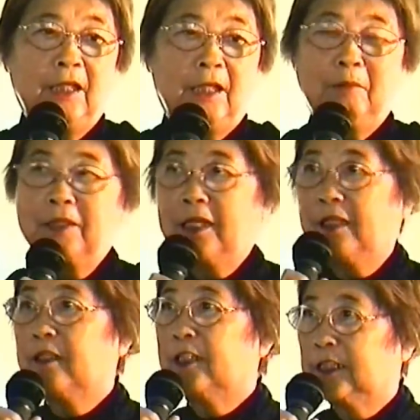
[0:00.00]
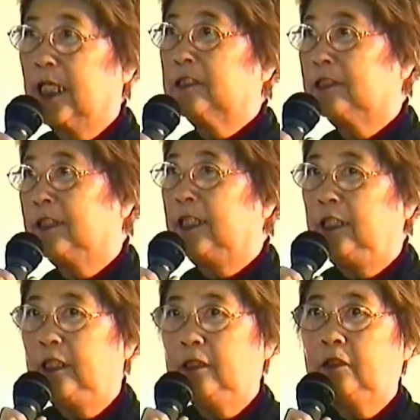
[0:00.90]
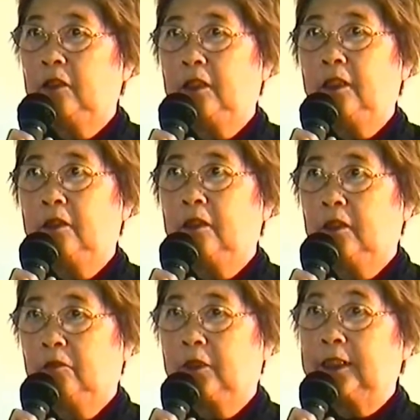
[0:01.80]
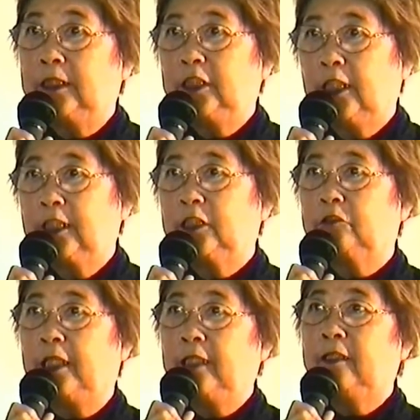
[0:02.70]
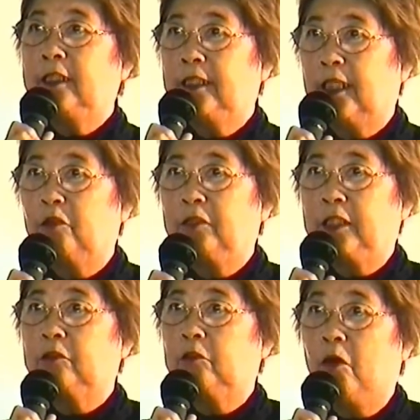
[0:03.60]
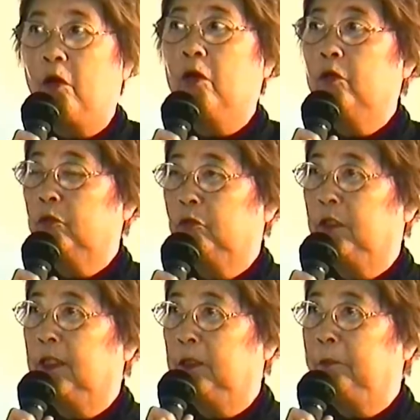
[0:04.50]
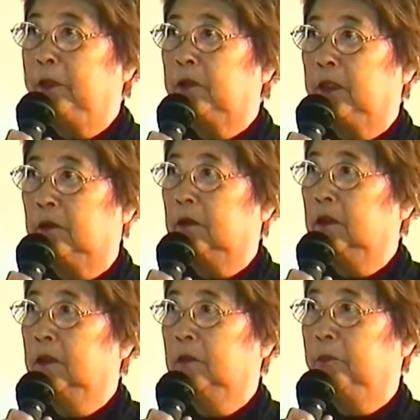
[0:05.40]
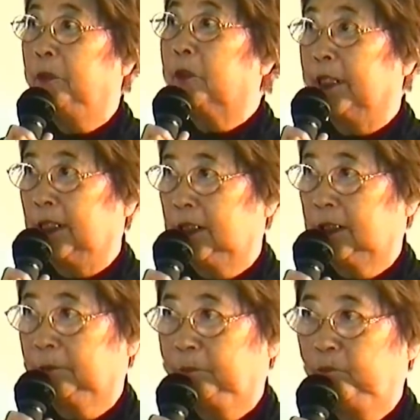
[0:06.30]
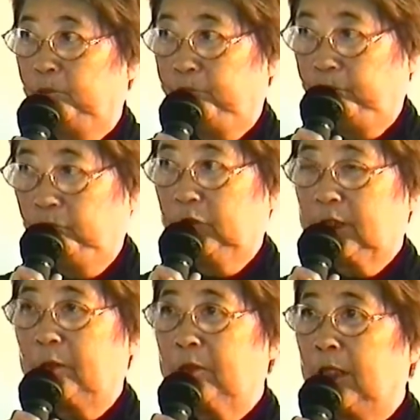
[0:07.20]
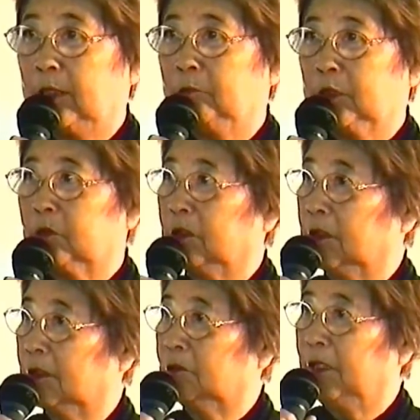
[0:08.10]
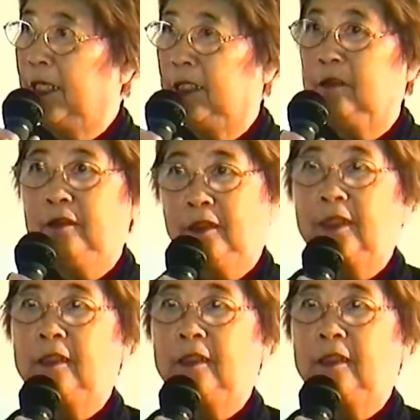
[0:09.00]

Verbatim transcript: among other things. Actually, he was in charge of anything that went wrong with imperial buildings. Sometimes when the rain